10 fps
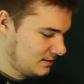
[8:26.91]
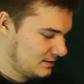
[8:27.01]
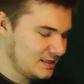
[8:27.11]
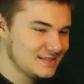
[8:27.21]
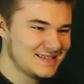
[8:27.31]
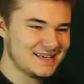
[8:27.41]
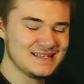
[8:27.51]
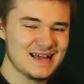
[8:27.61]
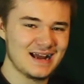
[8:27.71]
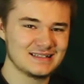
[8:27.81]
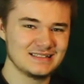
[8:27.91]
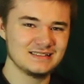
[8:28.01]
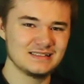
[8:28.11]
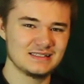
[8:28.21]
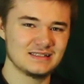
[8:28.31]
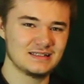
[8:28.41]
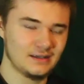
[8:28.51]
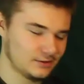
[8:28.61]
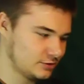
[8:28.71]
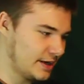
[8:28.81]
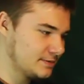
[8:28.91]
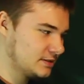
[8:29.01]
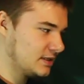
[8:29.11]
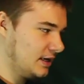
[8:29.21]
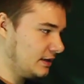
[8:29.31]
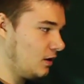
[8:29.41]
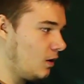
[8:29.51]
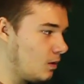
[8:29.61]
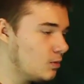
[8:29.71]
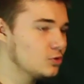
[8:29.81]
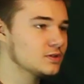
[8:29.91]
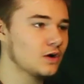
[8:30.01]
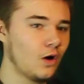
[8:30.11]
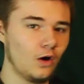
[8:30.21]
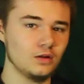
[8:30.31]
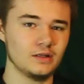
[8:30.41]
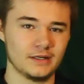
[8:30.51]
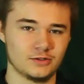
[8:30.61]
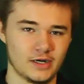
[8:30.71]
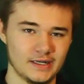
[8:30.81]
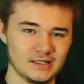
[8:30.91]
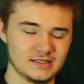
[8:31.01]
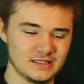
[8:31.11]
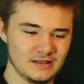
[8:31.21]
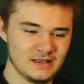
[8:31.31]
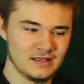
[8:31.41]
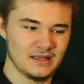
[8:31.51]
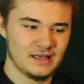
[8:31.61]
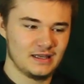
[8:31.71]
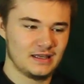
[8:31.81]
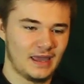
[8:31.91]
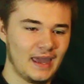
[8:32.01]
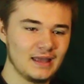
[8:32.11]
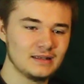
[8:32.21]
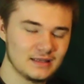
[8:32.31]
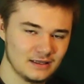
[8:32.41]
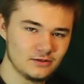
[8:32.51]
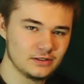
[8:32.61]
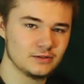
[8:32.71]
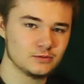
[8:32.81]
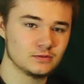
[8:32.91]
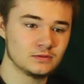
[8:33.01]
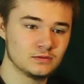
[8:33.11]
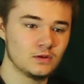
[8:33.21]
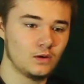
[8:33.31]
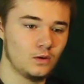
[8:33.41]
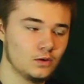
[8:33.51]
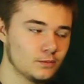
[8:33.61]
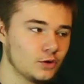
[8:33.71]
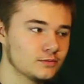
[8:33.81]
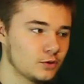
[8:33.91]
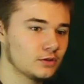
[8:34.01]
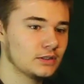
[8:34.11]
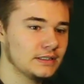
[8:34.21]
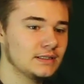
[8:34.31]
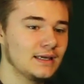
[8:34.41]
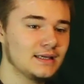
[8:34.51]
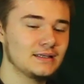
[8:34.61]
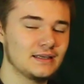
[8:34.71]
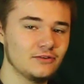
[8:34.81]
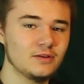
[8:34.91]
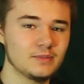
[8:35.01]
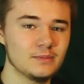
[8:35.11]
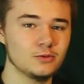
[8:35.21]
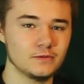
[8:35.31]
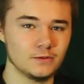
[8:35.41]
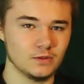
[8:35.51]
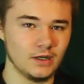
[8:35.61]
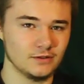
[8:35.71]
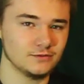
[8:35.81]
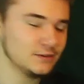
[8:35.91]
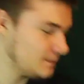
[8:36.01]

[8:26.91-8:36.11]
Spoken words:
These e-toxins that are trapped inside almost all electronics can kill you, or more importantly, they can kill the people you love.